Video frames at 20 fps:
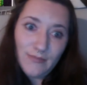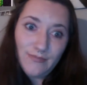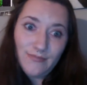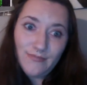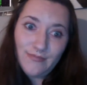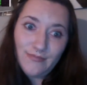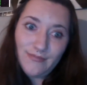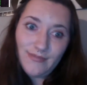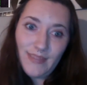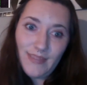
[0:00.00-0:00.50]

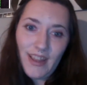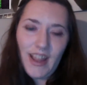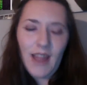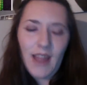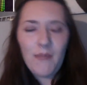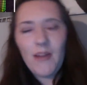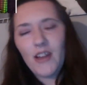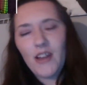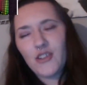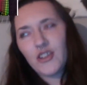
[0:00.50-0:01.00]
Like, I
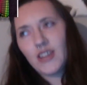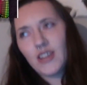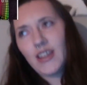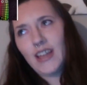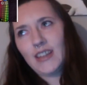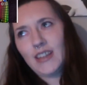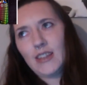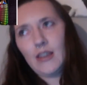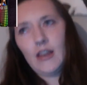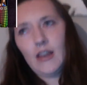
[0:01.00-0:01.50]
mentioned, like,
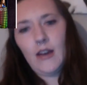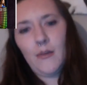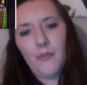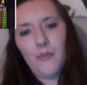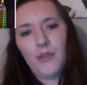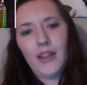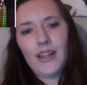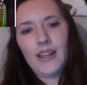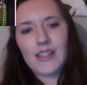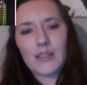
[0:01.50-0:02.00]
the
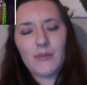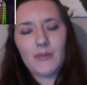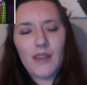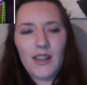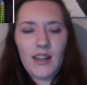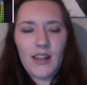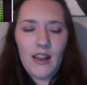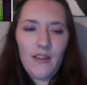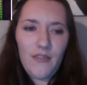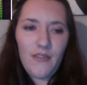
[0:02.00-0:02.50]
placement
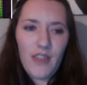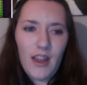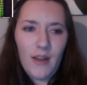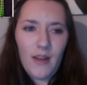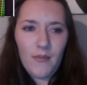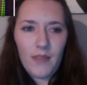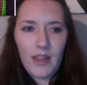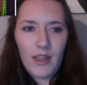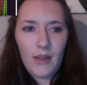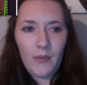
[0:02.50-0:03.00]
of them,
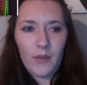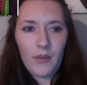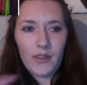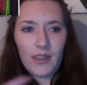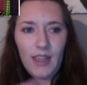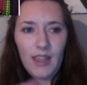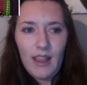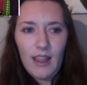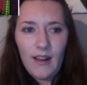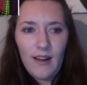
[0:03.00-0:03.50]
like, with
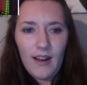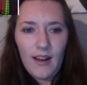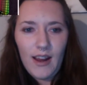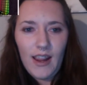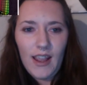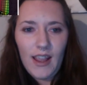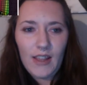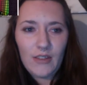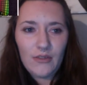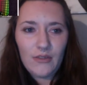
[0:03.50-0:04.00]
Gary
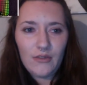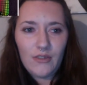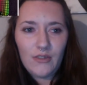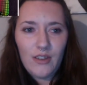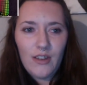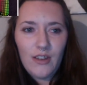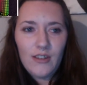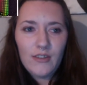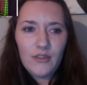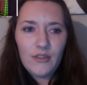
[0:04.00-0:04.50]
and
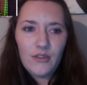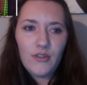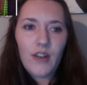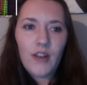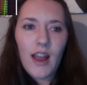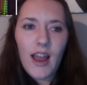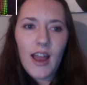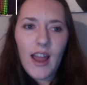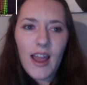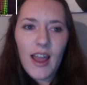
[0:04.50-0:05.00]

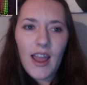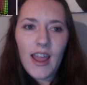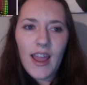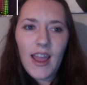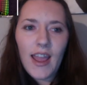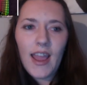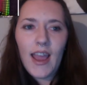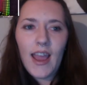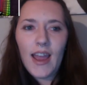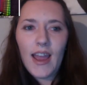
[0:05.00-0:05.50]
Dre
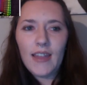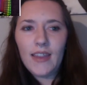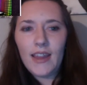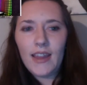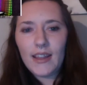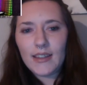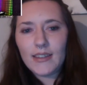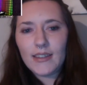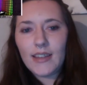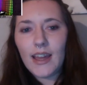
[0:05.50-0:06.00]
and, like,
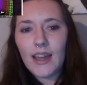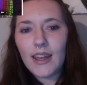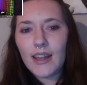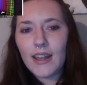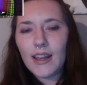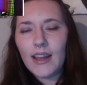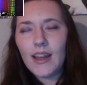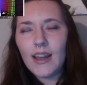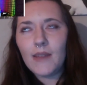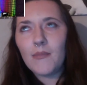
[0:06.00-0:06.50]
Netta
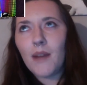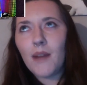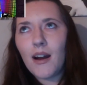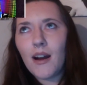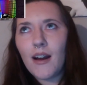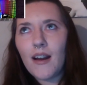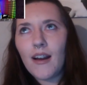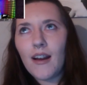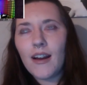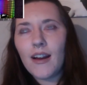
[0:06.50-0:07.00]
and
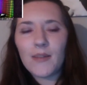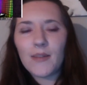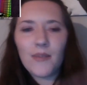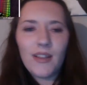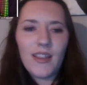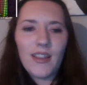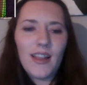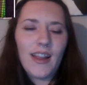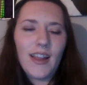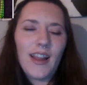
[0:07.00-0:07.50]
Mark. But,
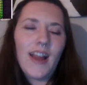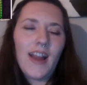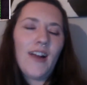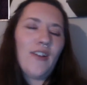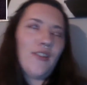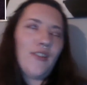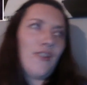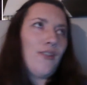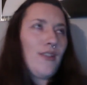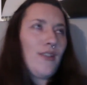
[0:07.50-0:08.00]
like, I don't
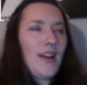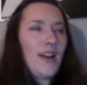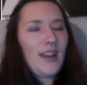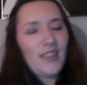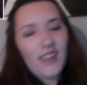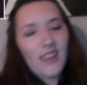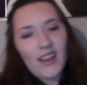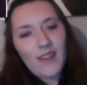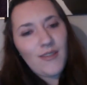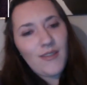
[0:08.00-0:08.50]
know. I
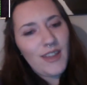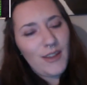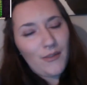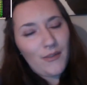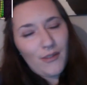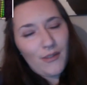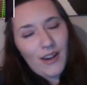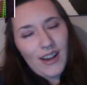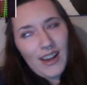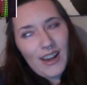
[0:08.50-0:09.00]
think I'm, like,
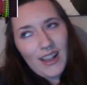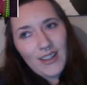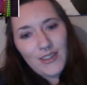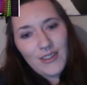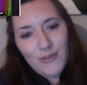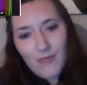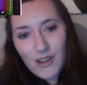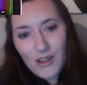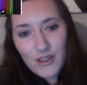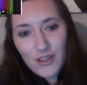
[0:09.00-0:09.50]
reading too
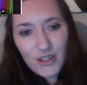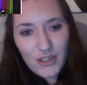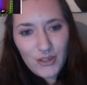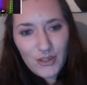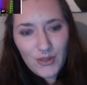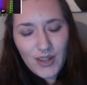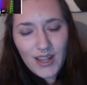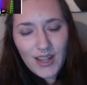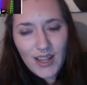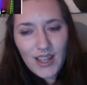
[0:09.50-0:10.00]
much into
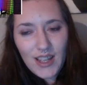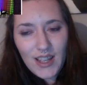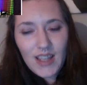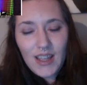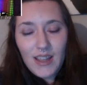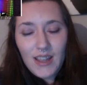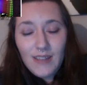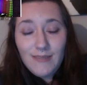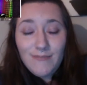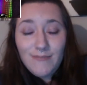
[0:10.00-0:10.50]
it.
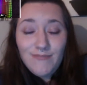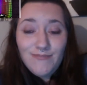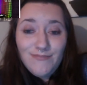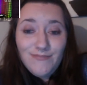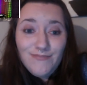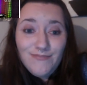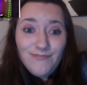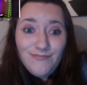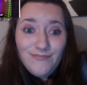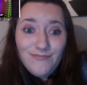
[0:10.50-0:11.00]

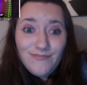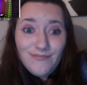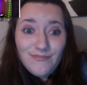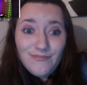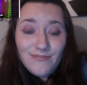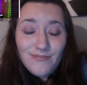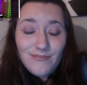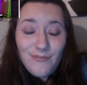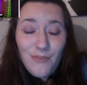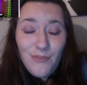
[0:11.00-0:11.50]

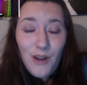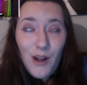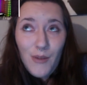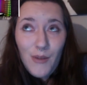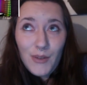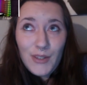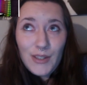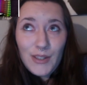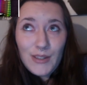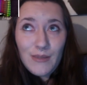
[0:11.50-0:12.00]
Probably
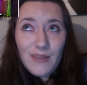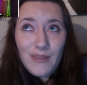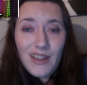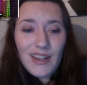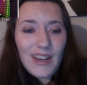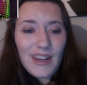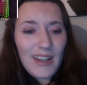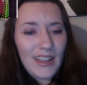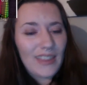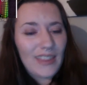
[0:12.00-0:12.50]
doesn't mean
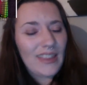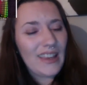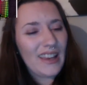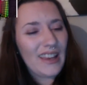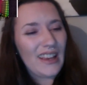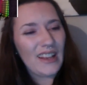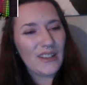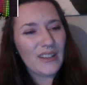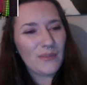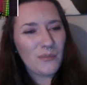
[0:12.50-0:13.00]

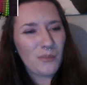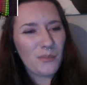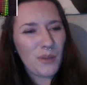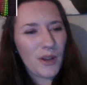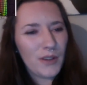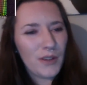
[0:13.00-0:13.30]
anything, but